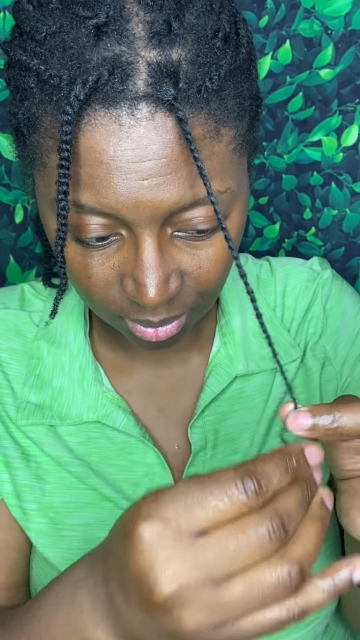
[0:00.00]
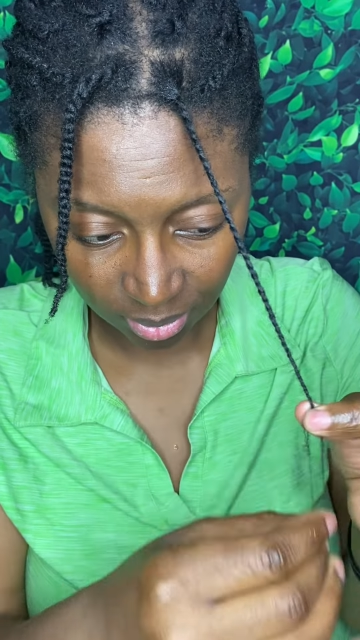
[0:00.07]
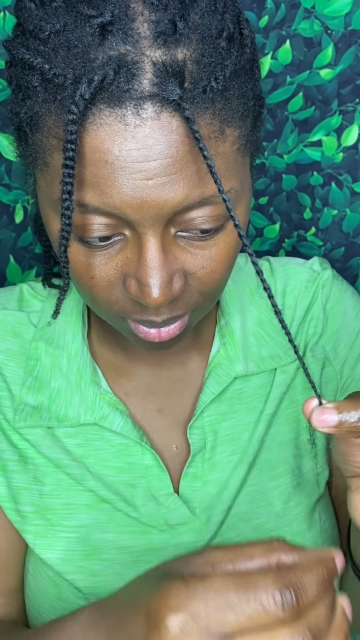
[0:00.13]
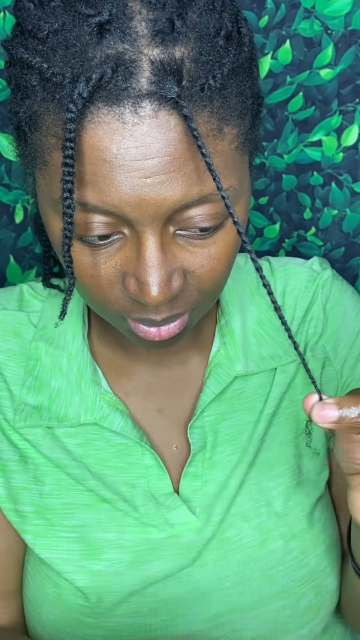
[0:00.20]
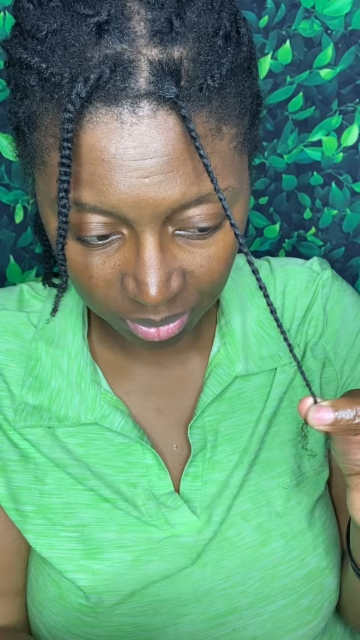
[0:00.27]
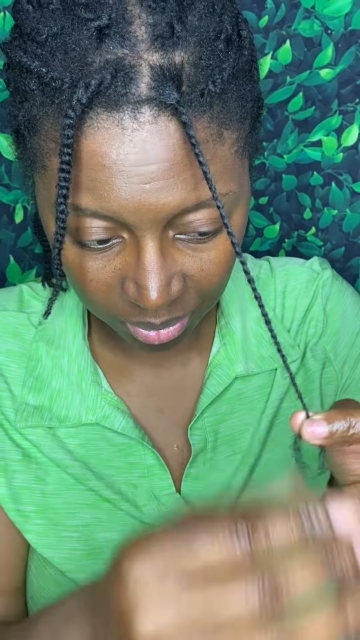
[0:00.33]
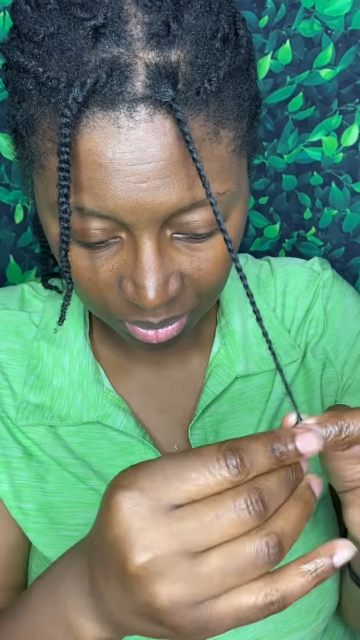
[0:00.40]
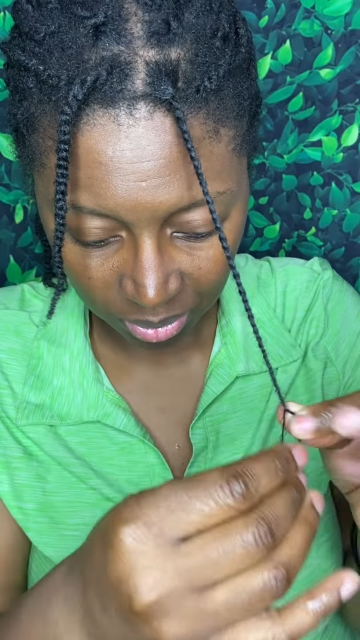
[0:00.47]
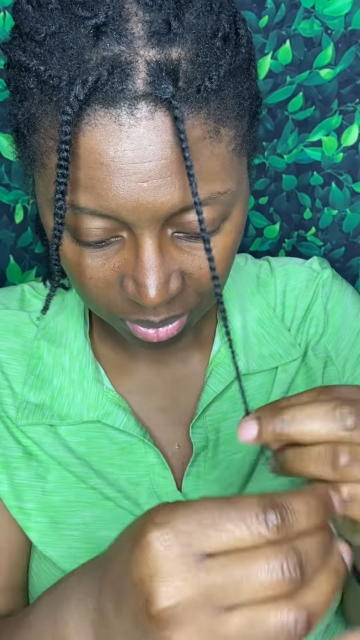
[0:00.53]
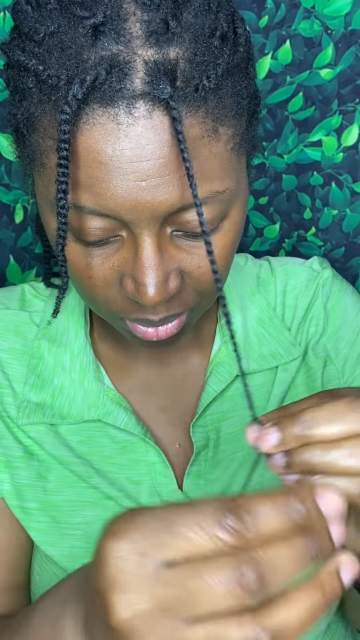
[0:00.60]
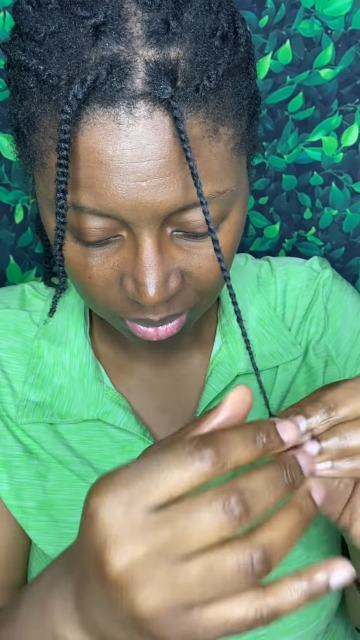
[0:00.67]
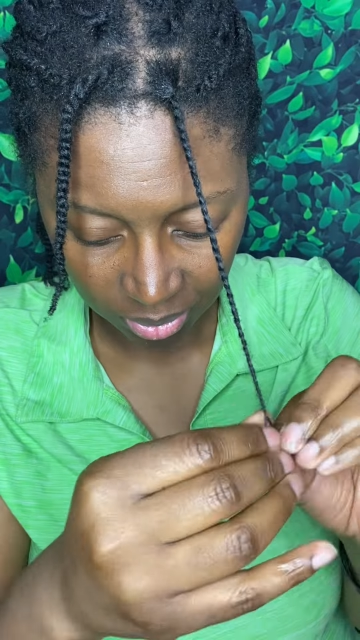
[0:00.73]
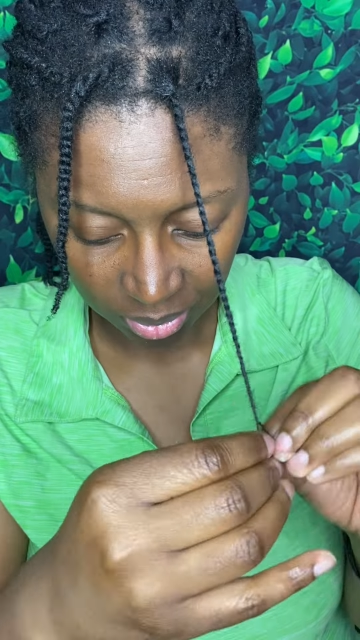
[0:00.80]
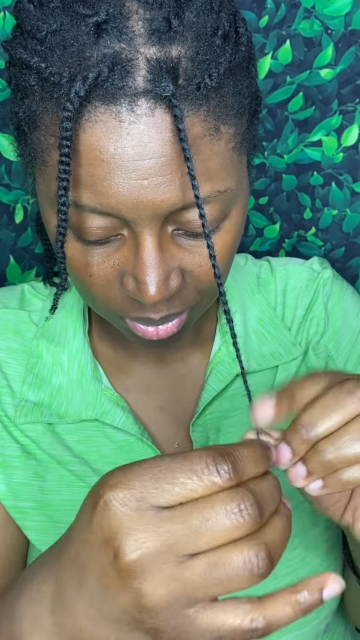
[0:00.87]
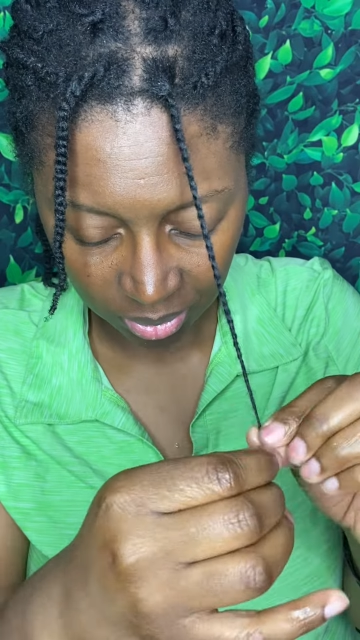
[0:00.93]

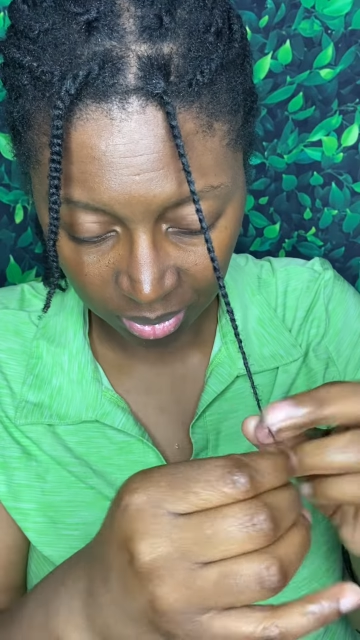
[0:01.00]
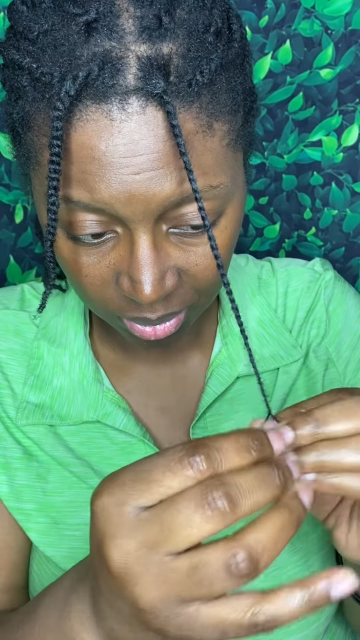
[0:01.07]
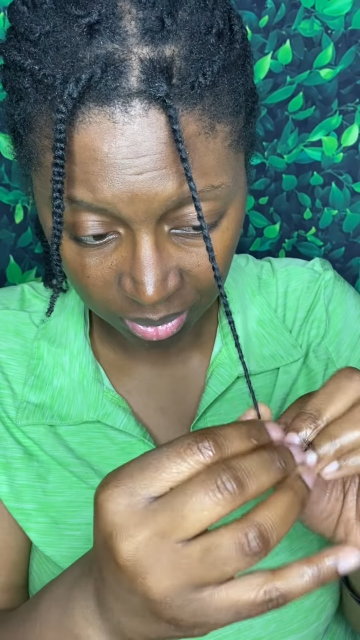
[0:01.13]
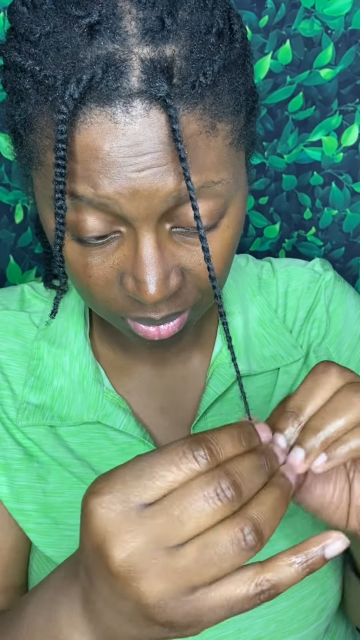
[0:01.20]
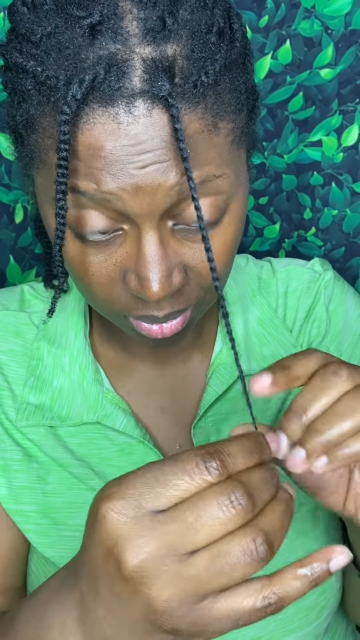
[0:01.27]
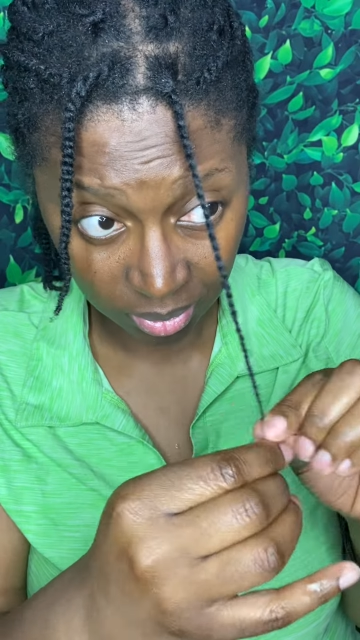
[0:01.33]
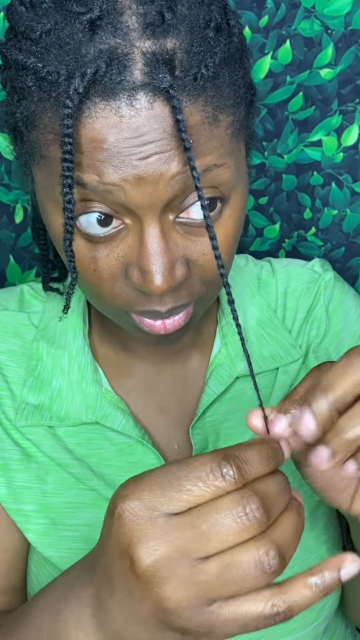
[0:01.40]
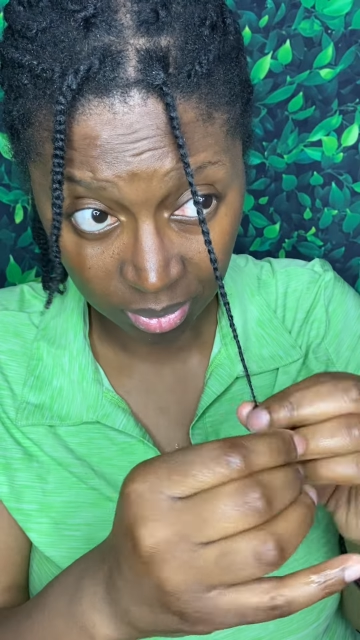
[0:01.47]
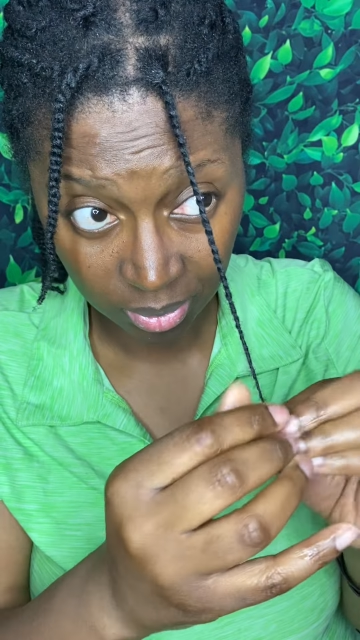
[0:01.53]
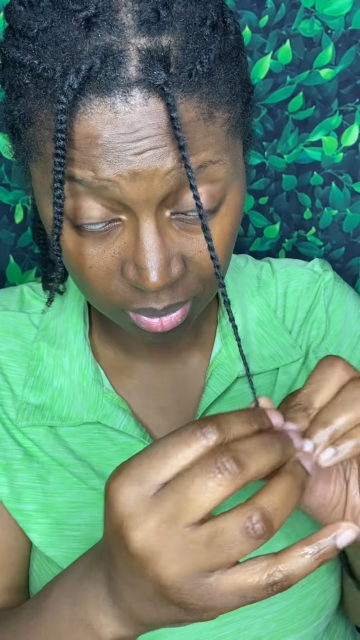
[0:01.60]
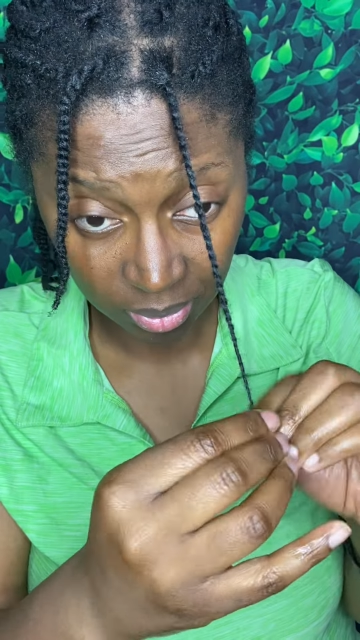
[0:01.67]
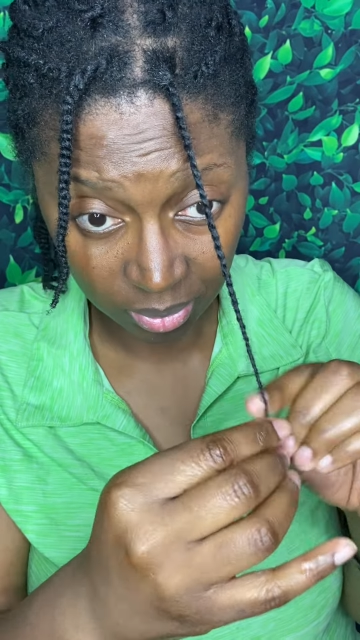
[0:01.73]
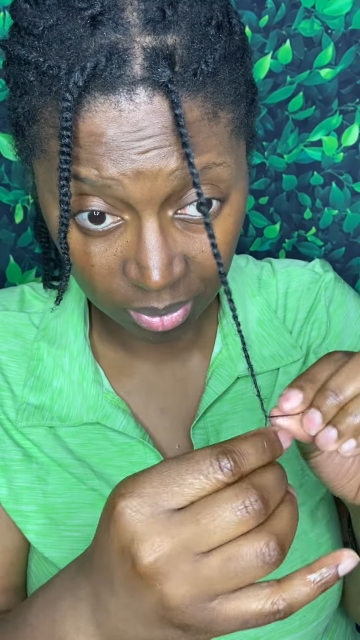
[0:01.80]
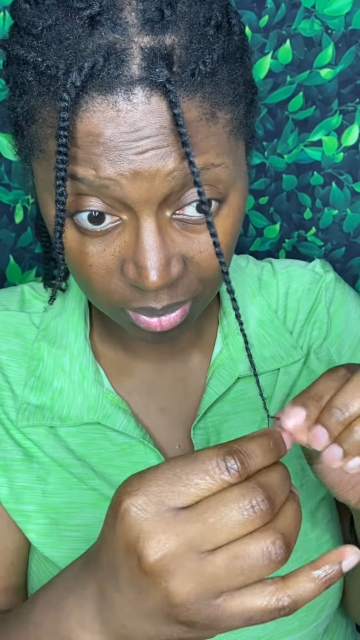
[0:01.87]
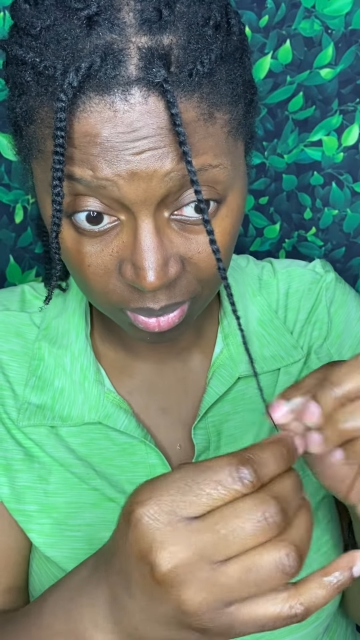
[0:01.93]

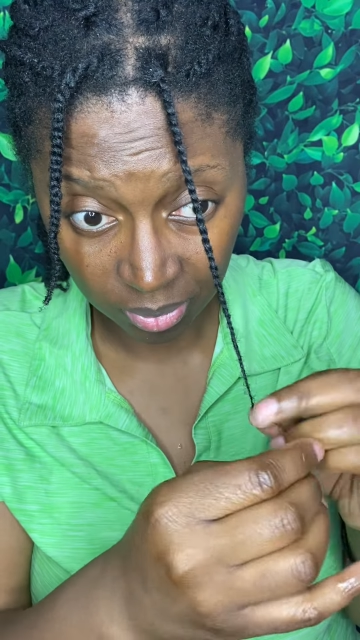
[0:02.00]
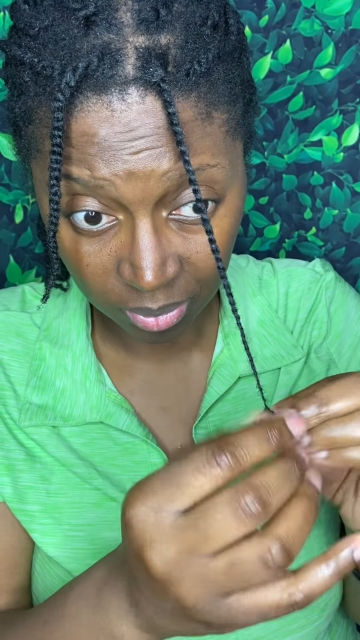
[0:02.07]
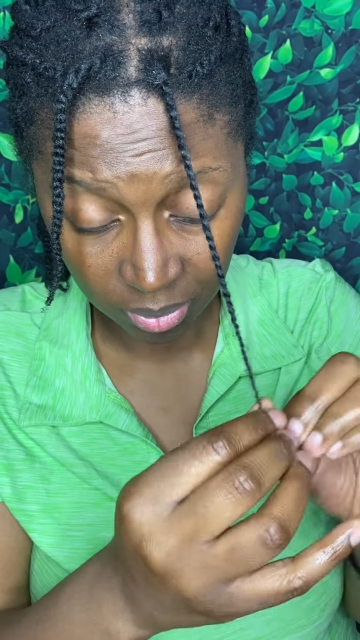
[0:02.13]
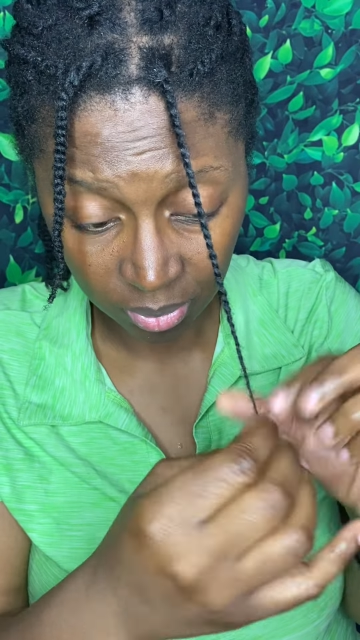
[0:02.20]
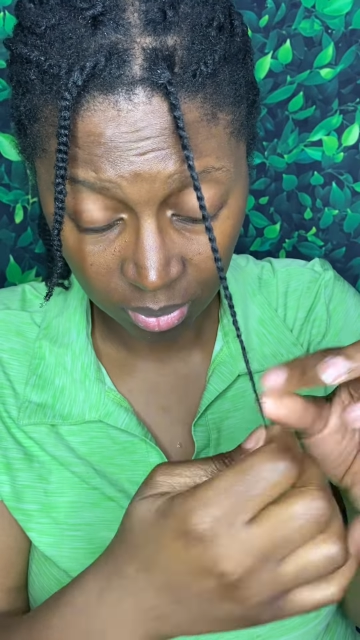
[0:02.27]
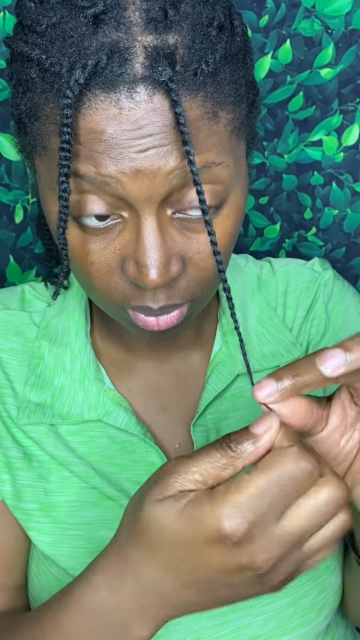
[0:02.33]
This is like my favorite